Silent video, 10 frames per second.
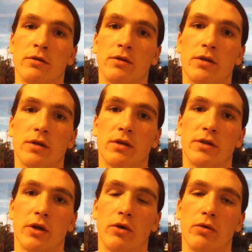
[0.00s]

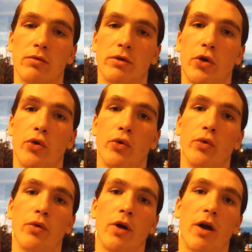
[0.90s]
So
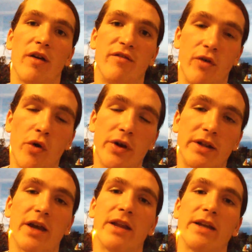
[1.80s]
to avoid
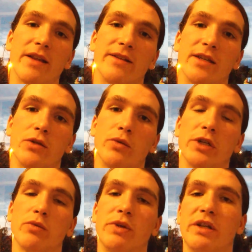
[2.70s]
getting in that
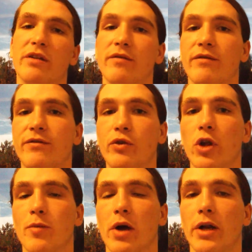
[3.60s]
situation, we need to fuel
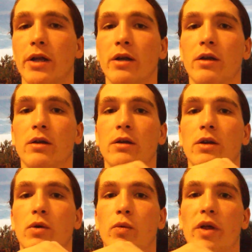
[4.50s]
our body
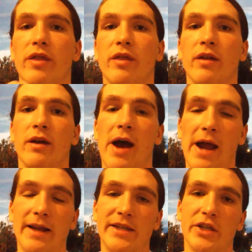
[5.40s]
with
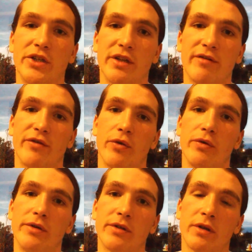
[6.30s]
highly satiating
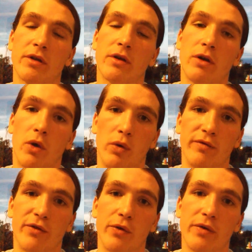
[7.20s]
foods, whole
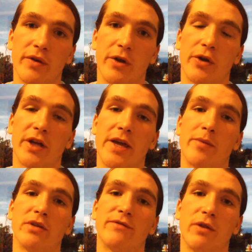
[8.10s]
foods that are going to keep
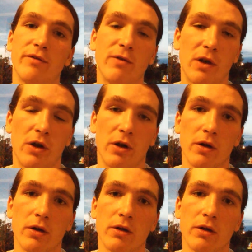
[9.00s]
us full for longer,